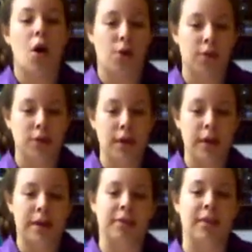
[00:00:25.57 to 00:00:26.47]
Over the
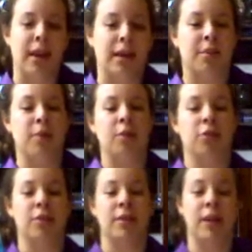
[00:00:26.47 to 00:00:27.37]
years, cakes have been
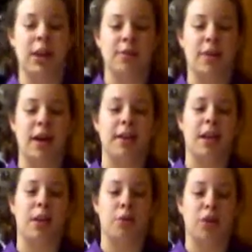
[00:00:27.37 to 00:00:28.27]
used to signify
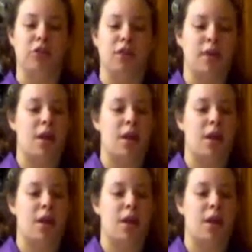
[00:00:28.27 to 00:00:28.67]
celebration,